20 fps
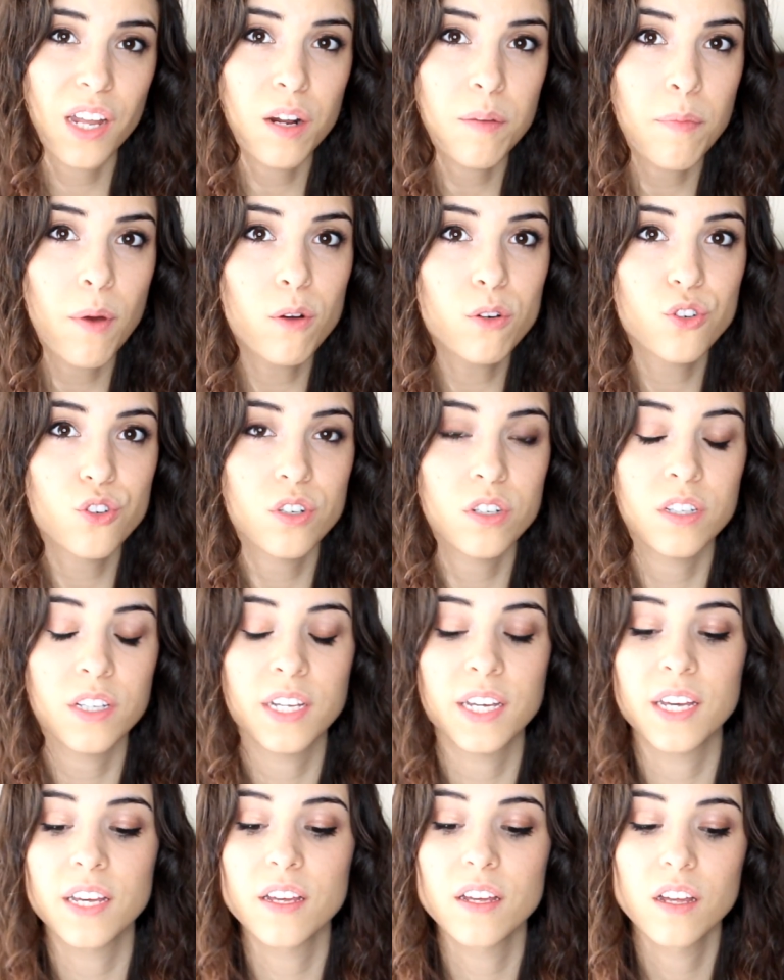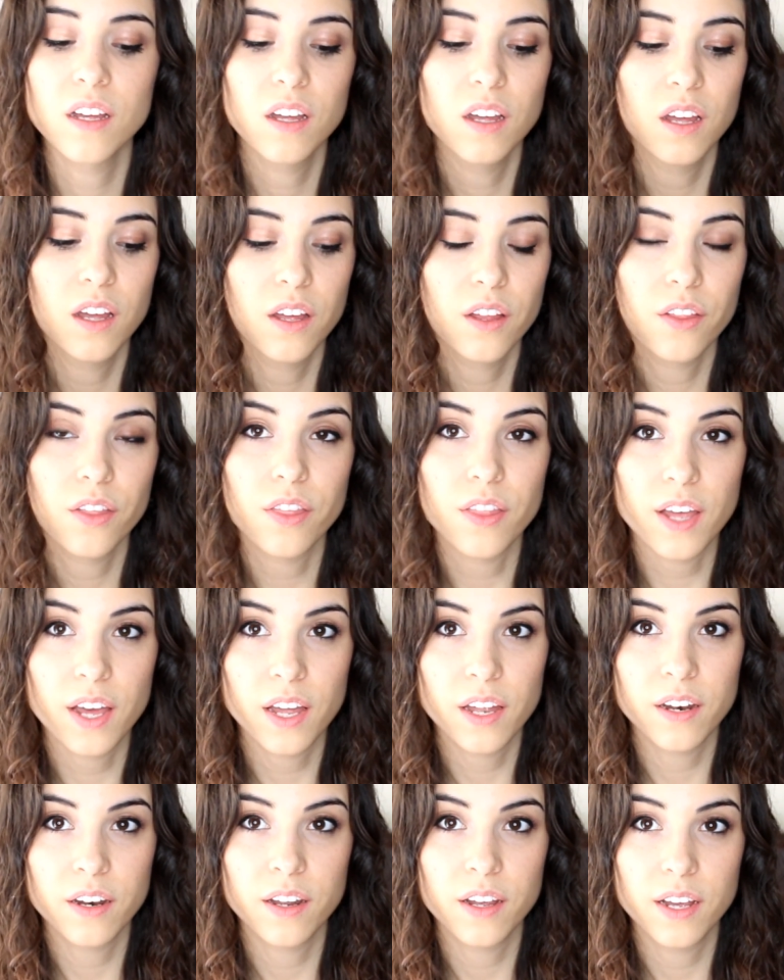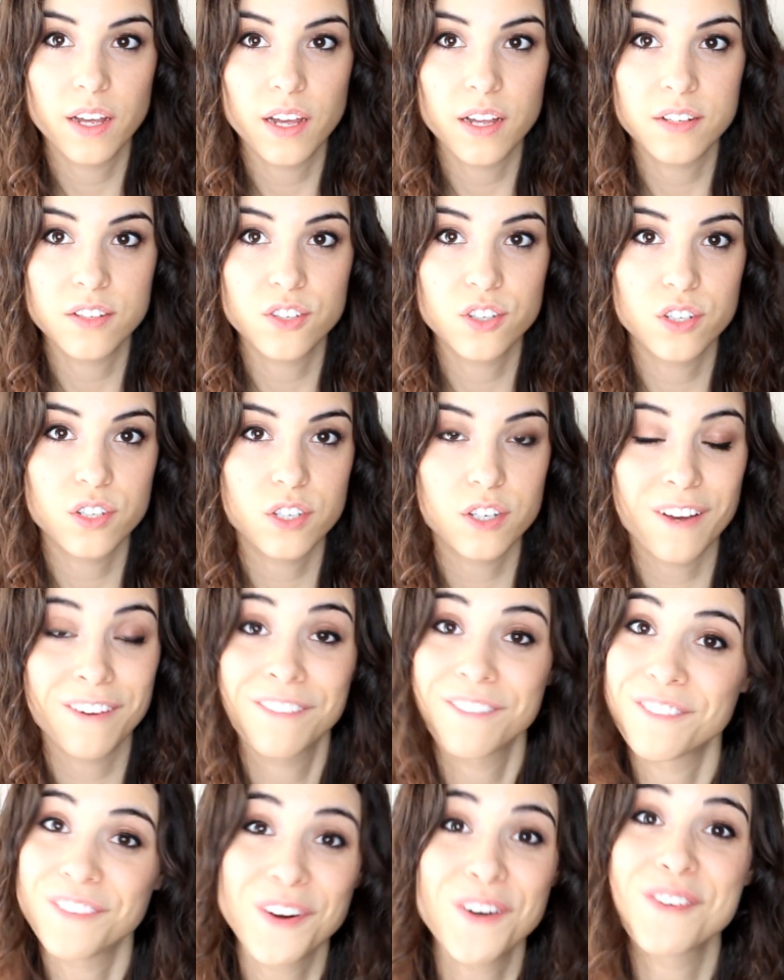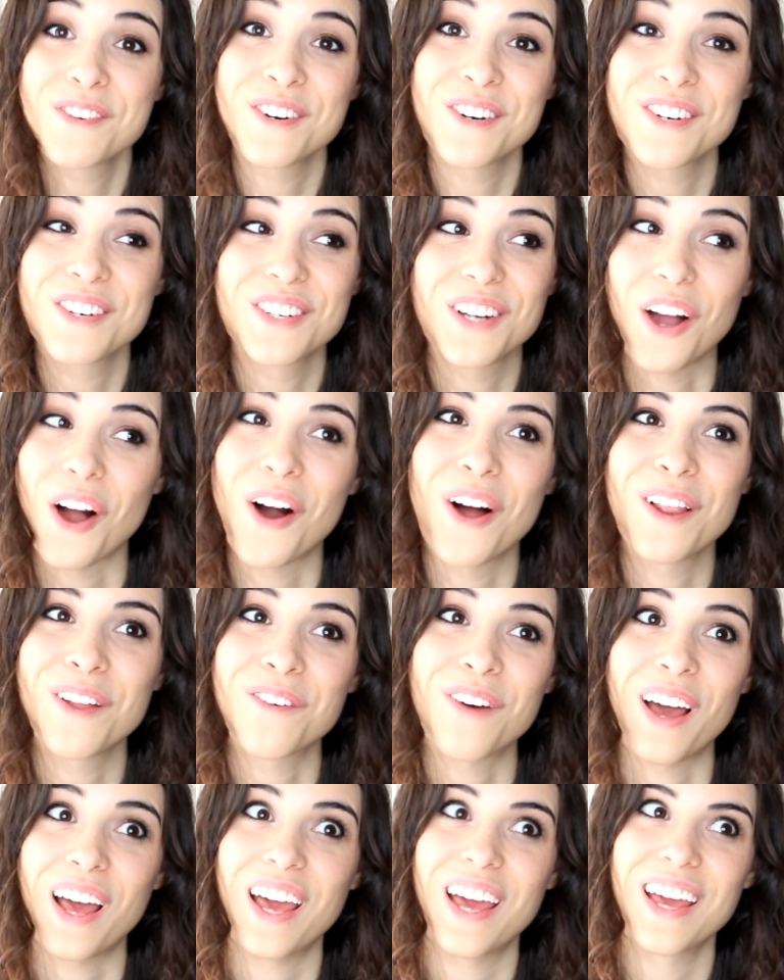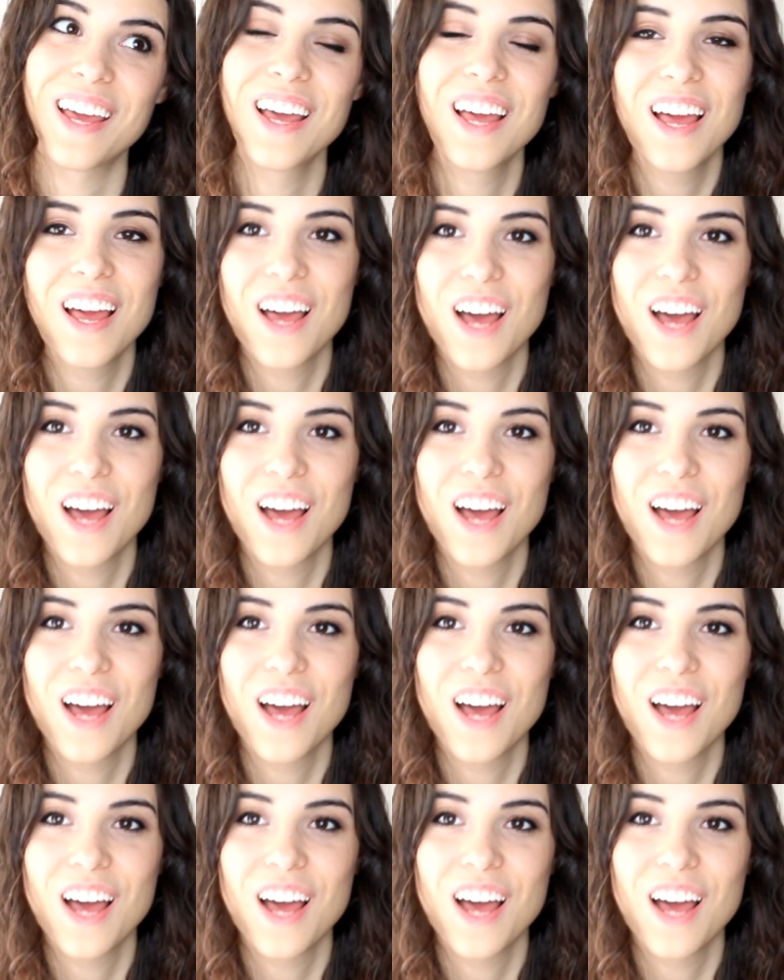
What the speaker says: and emotionally, then it's just a phone call away